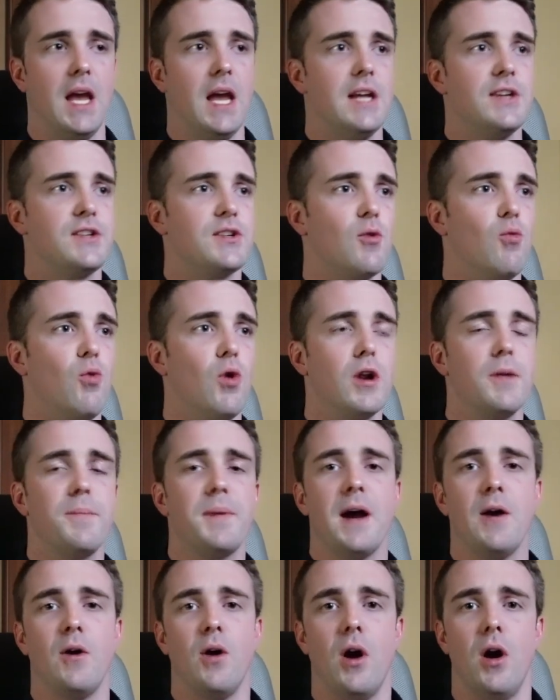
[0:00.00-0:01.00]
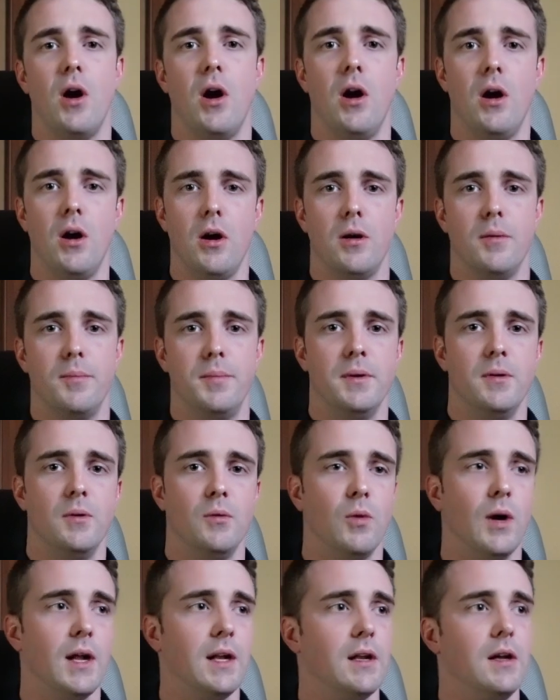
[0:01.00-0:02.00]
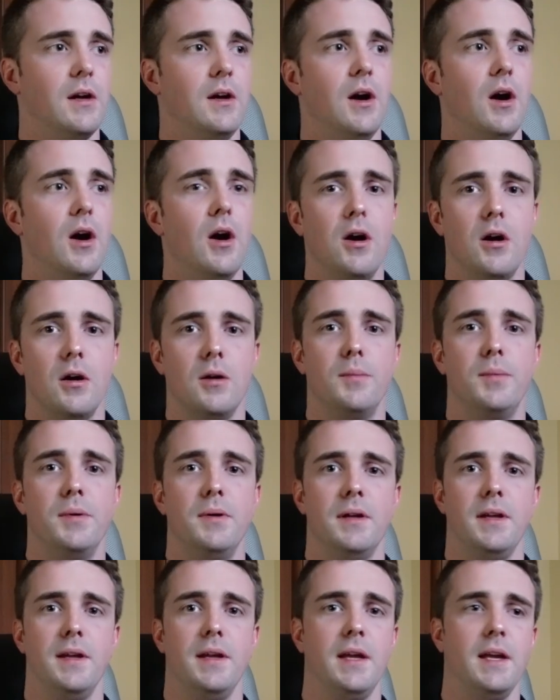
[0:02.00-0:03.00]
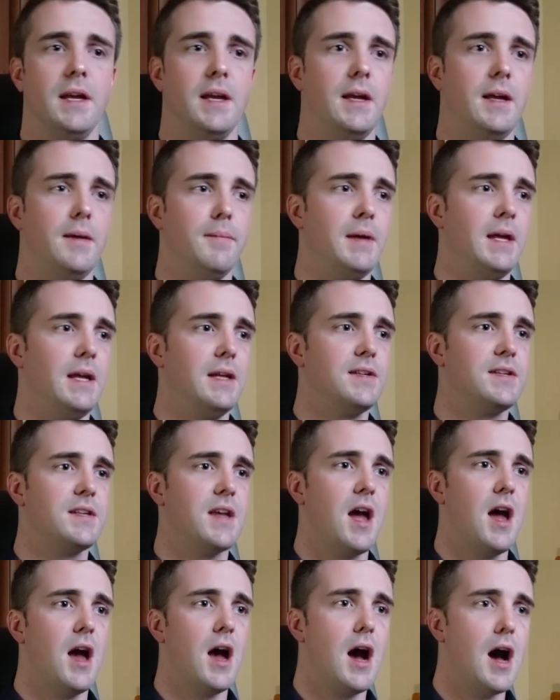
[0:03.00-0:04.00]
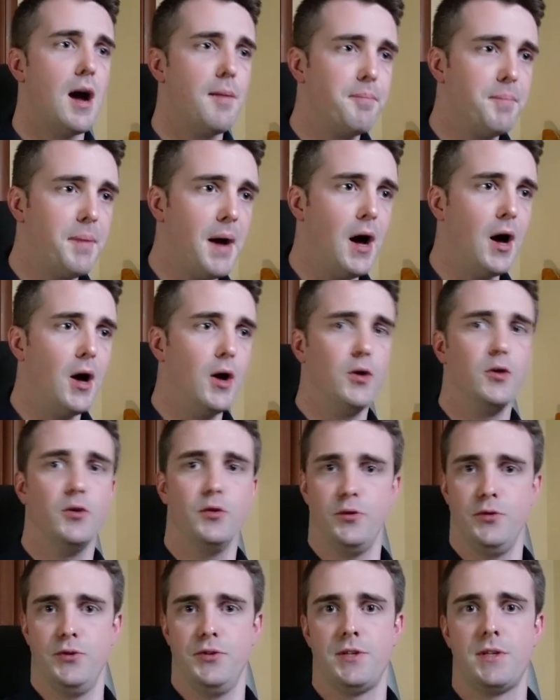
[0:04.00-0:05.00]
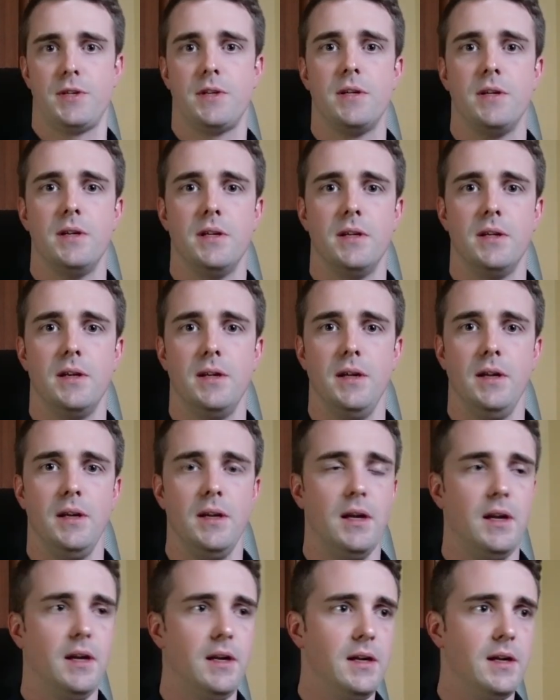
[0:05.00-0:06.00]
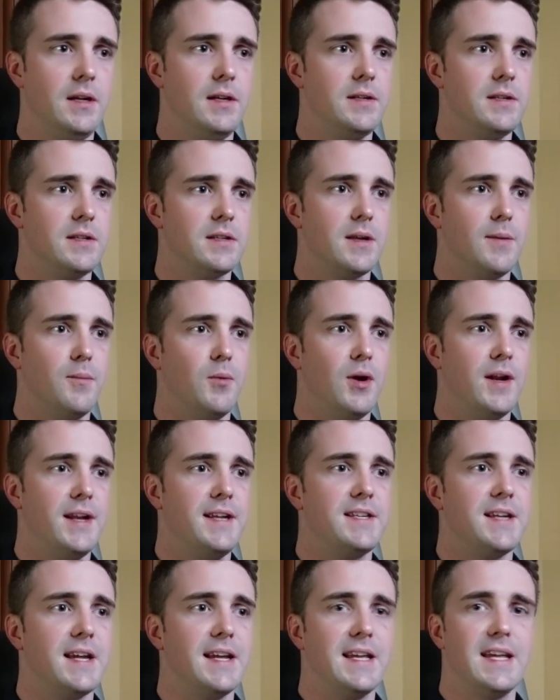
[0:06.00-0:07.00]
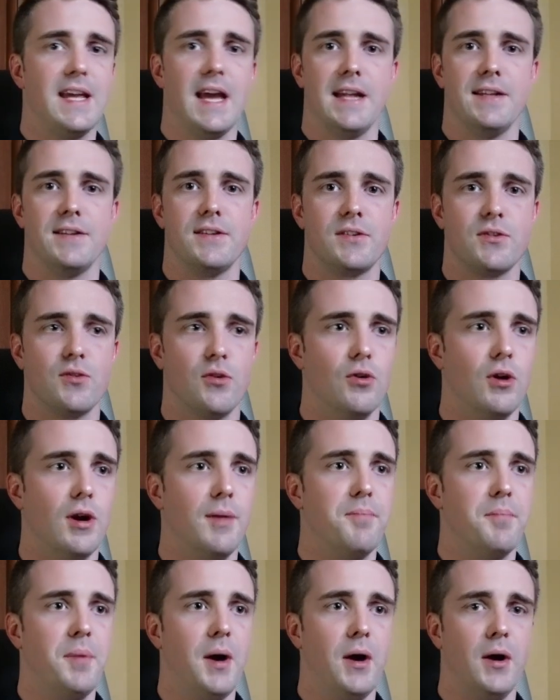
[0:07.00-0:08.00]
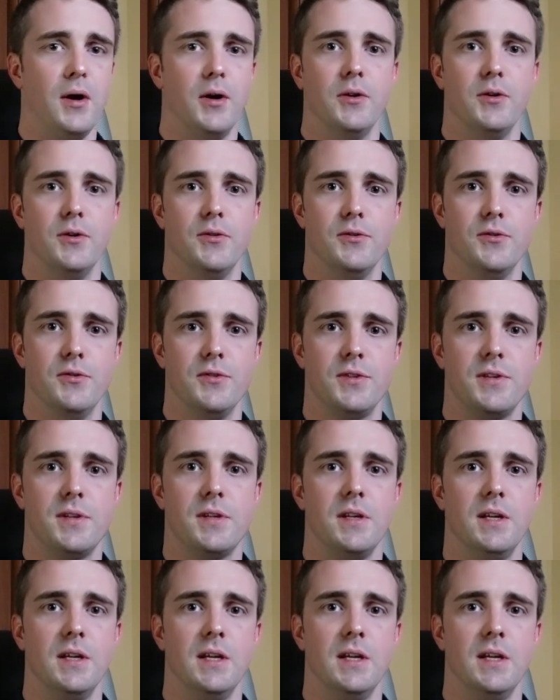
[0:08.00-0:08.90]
So what about ob? Well, ob means opposed. Someone is against or opposed.